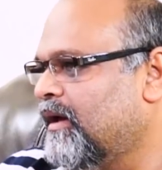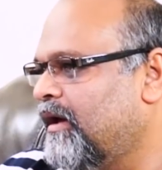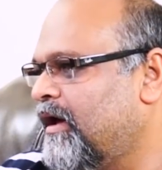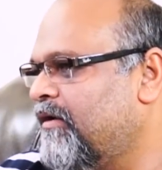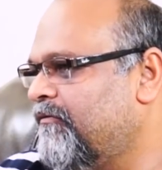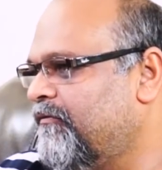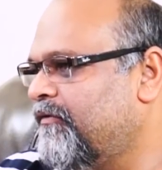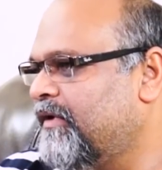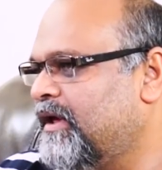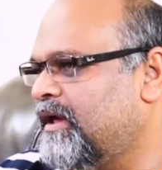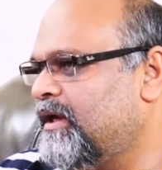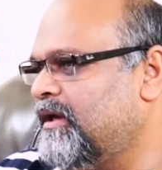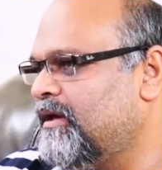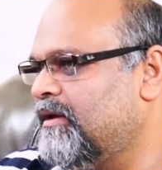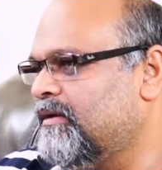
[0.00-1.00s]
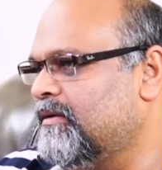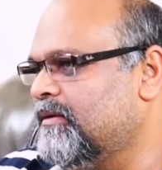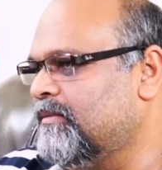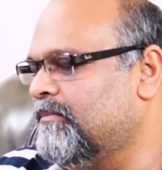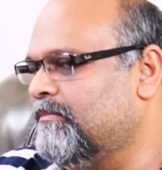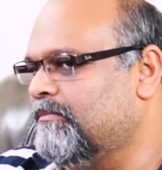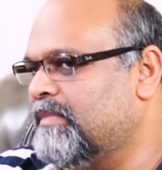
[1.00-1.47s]
Every
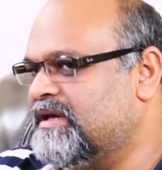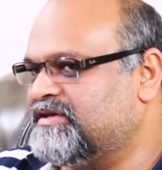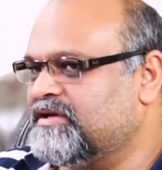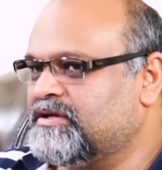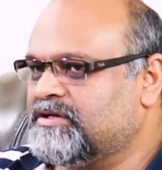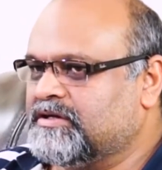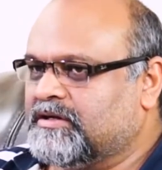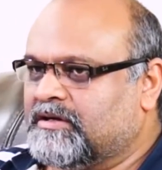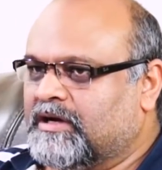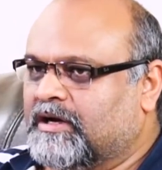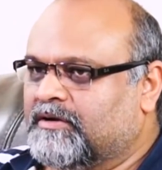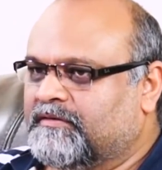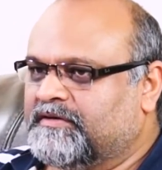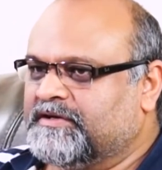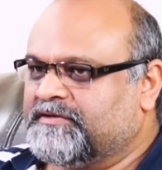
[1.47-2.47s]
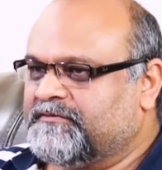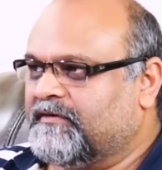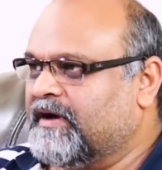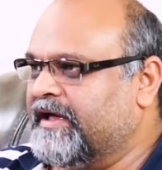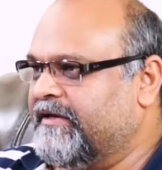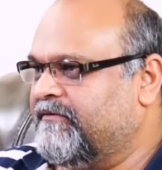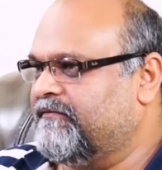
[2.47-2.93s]
messenger out of these
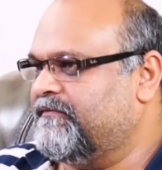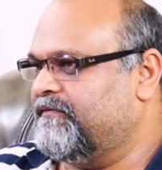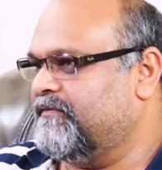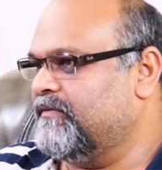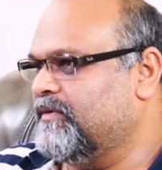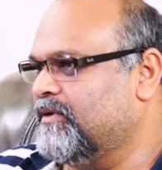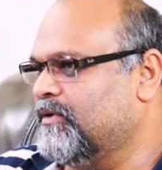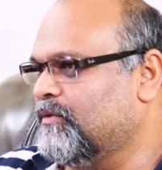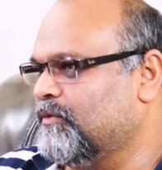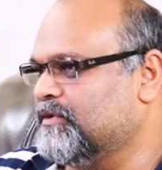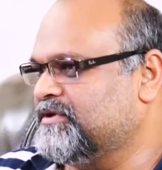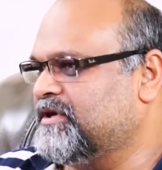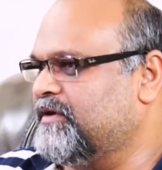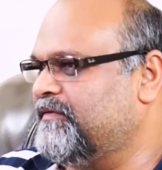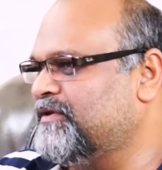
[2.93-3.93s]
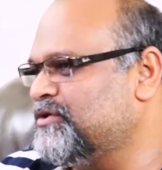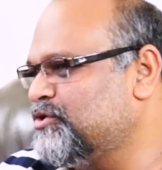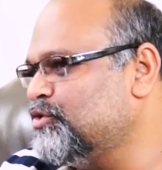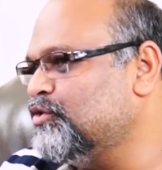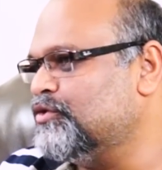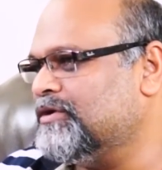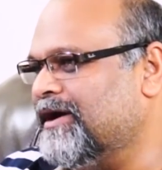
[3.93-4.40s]
5 was given
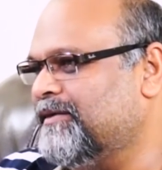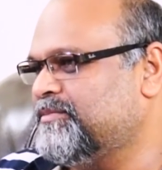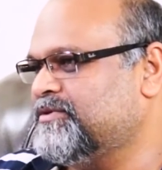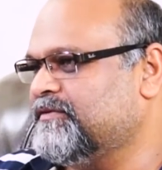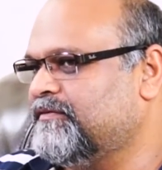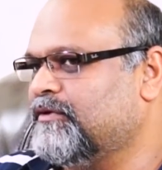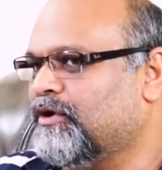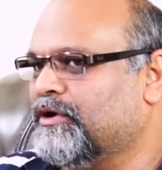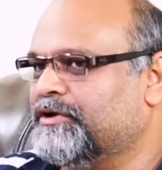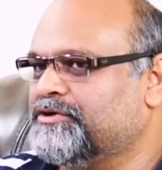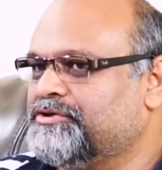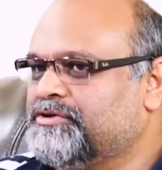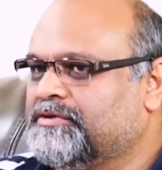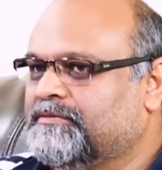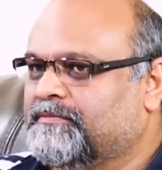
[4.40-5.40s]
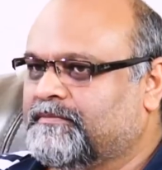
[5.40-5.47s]
2 types of knowledge.